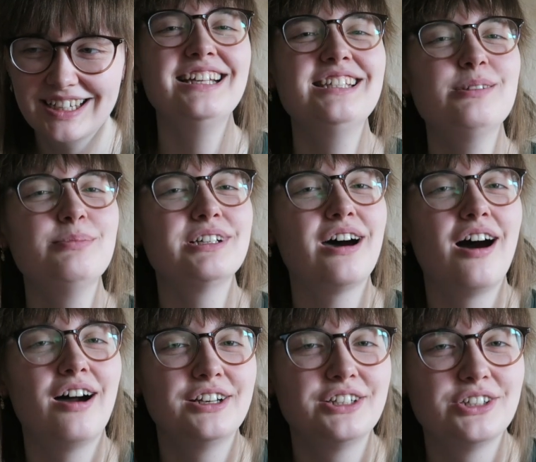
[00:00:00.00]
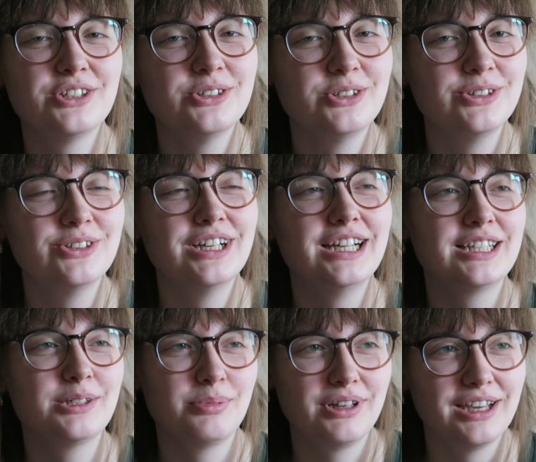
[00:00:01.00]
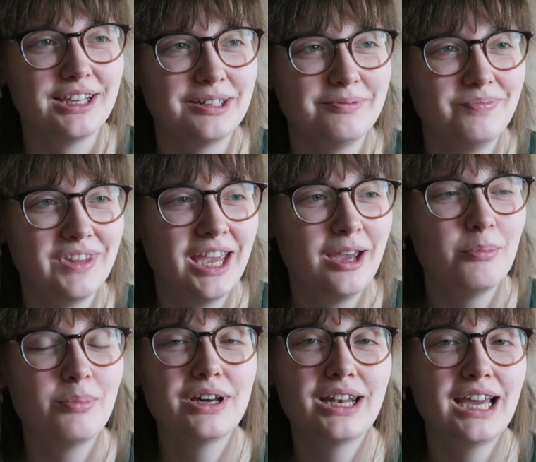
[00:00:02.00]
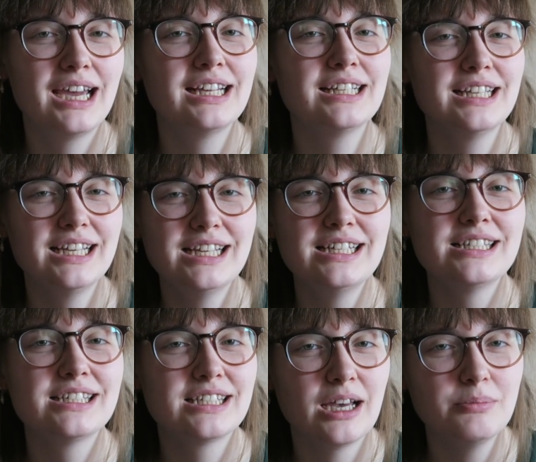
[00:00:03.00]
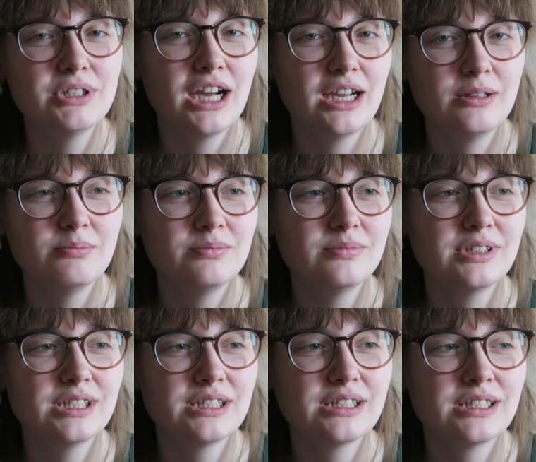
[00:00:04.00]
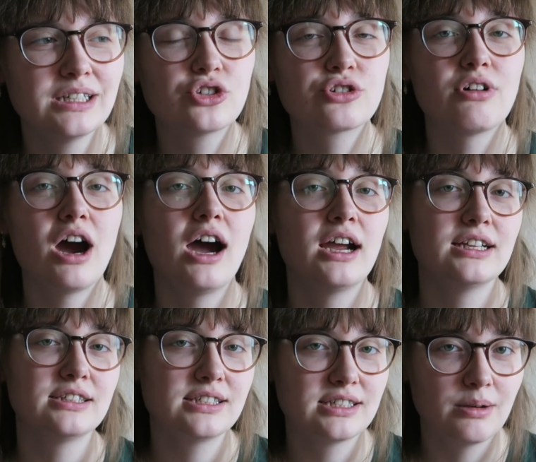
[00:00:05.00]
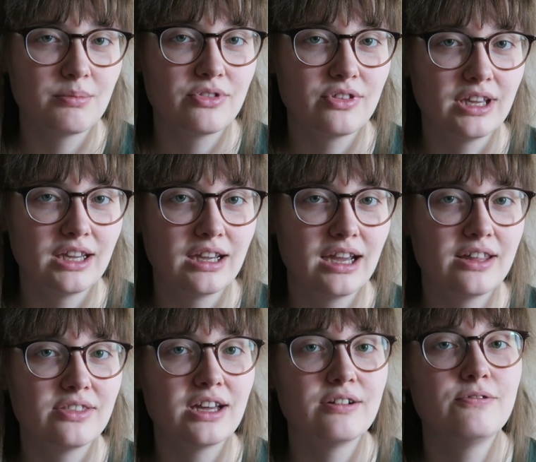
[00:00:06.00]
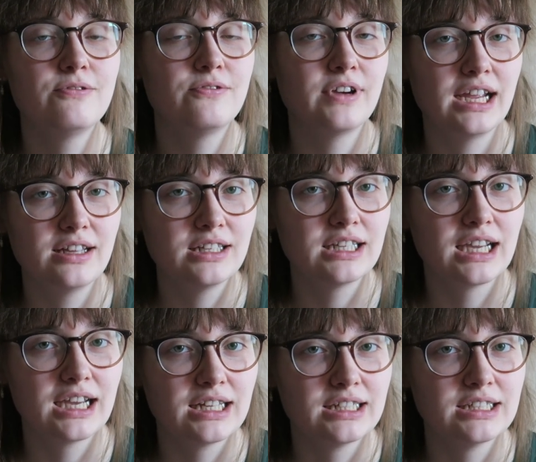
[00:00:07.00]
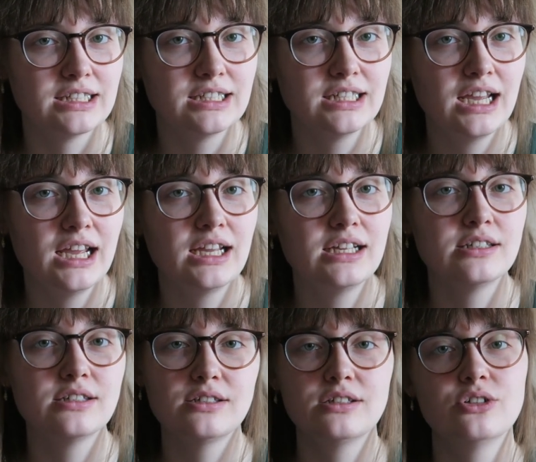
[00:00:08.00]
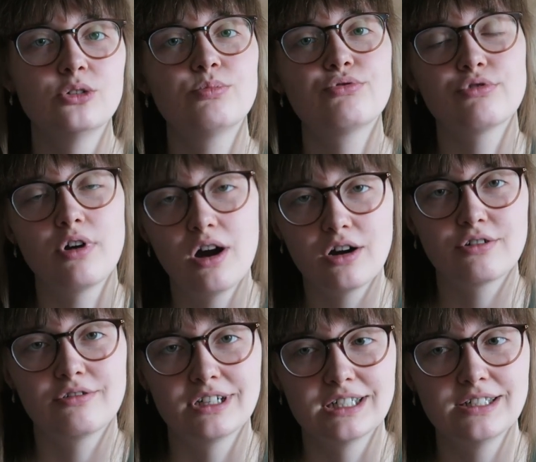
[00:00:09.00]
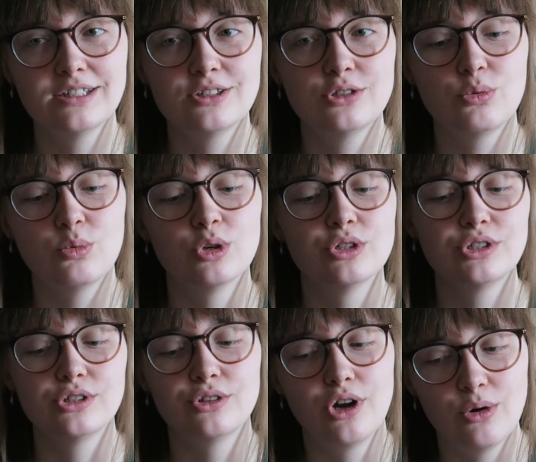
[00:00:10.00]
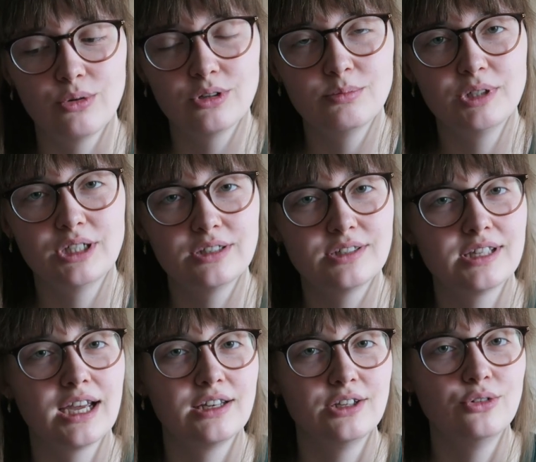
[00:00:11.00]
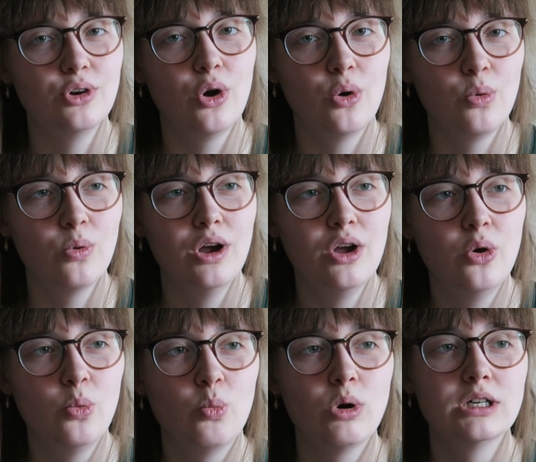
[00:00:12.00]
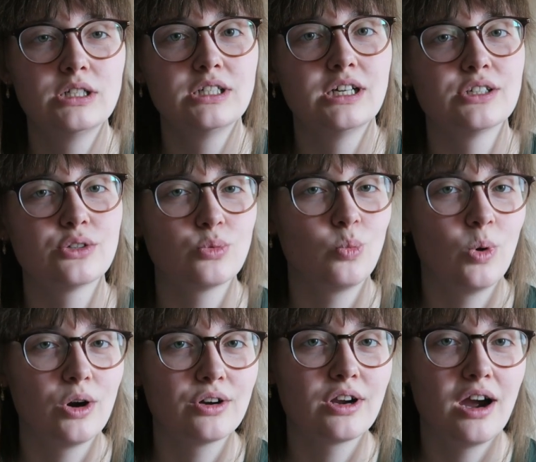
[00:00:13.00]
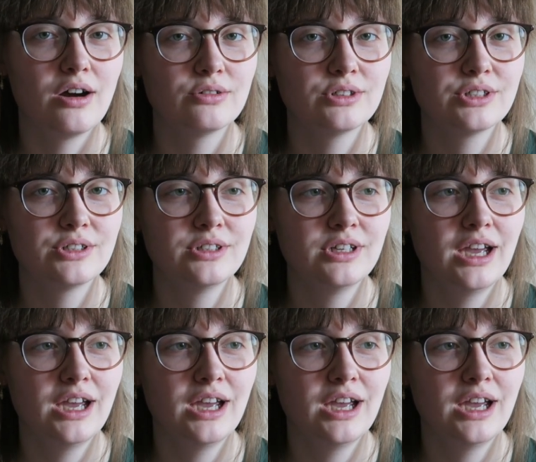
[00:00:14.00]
it's a bit hard to explain but like sometimes trying something and then failing at it is still progress towards your goal because then you know what doesn't work out